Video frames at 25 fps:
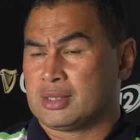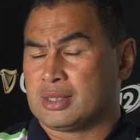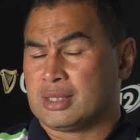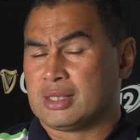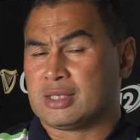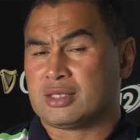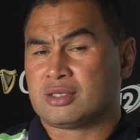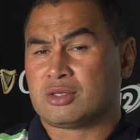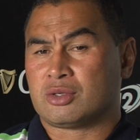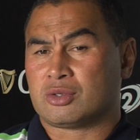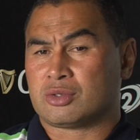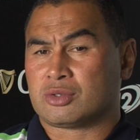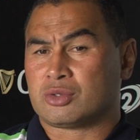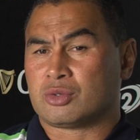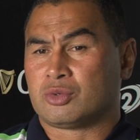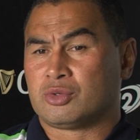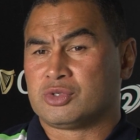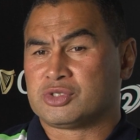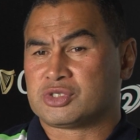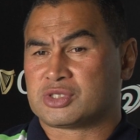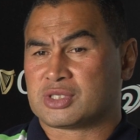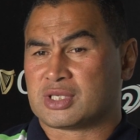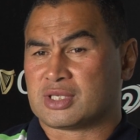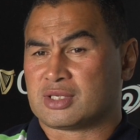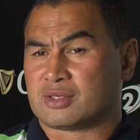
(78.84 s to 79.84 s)
Yeah, you, you're
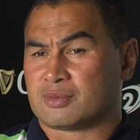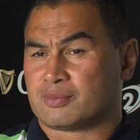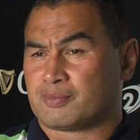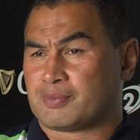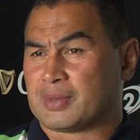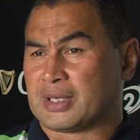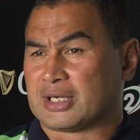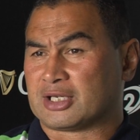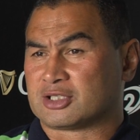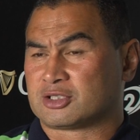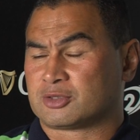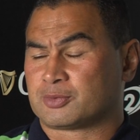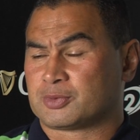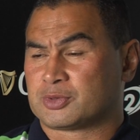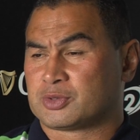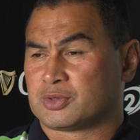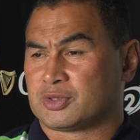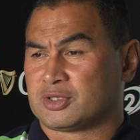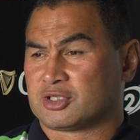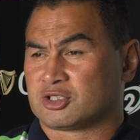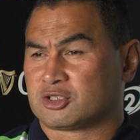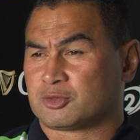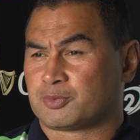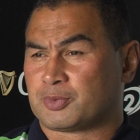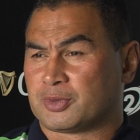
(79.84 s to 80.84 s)
always getting a balance
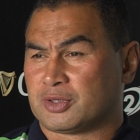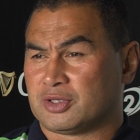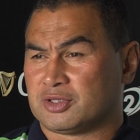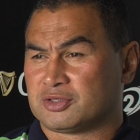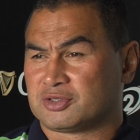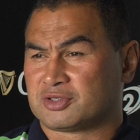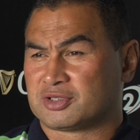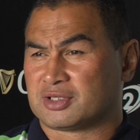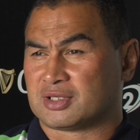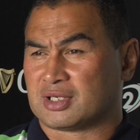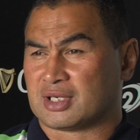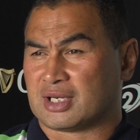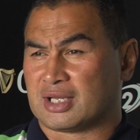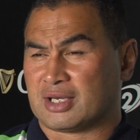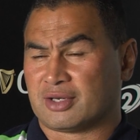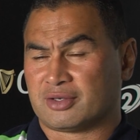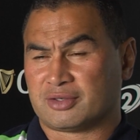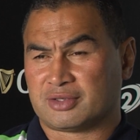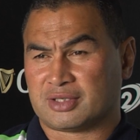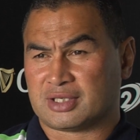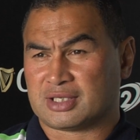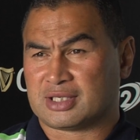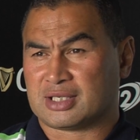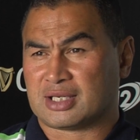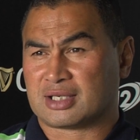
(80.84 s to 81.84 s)
between experience and
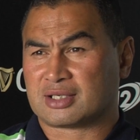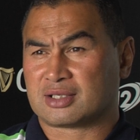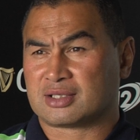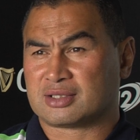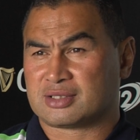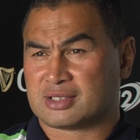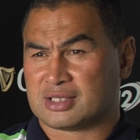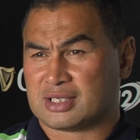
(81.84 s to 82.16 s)
allowing the young,